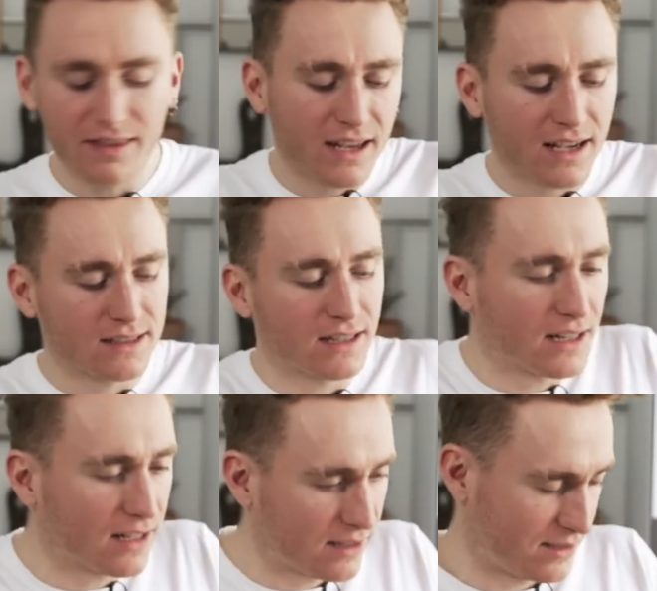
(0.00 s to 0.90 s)
And there's
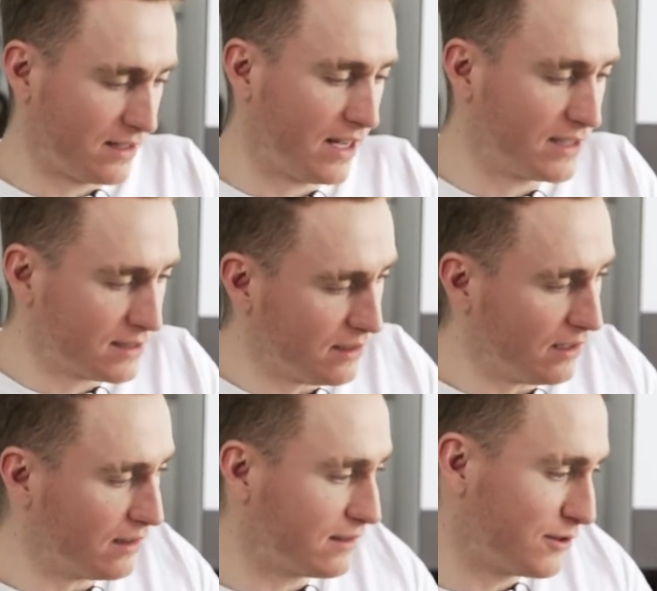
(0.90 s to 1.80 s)
a nice
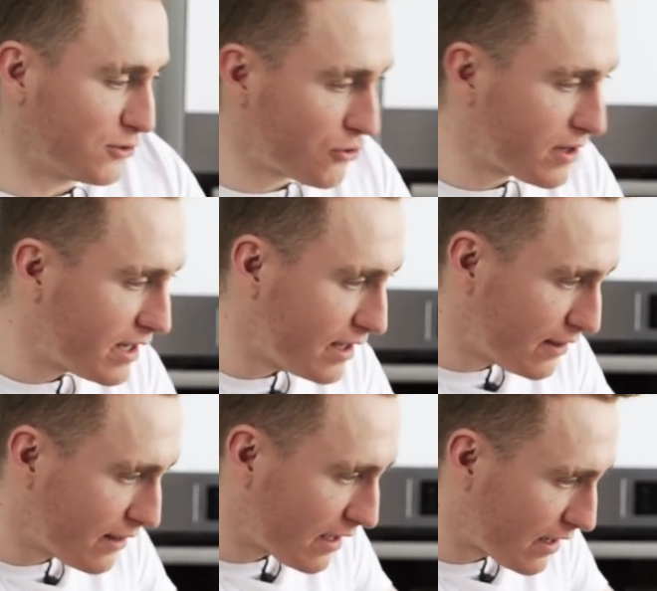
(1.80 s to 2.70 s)
little
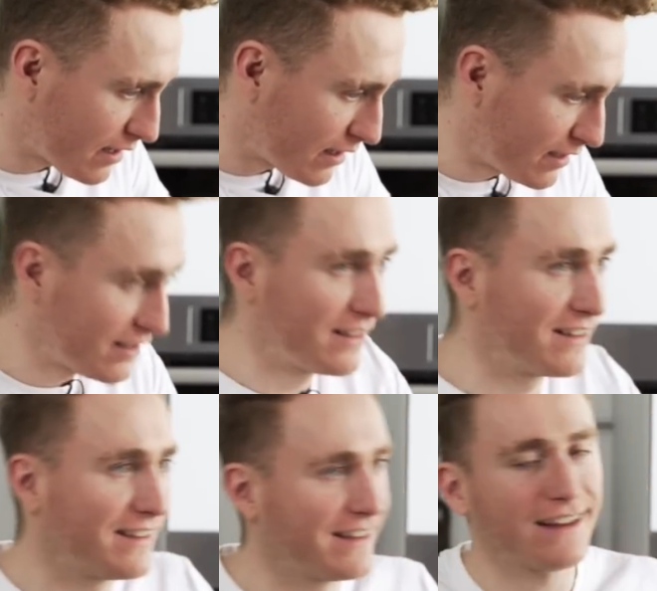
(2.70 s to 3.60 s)
tree there.
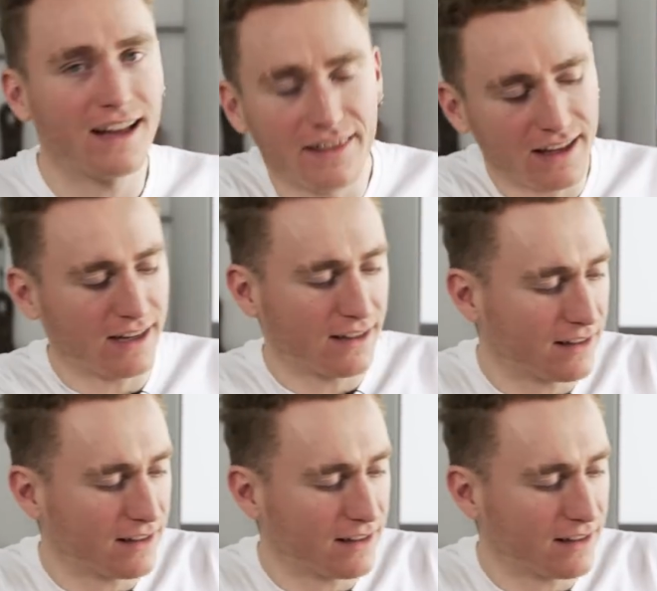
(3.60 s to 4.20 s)
And then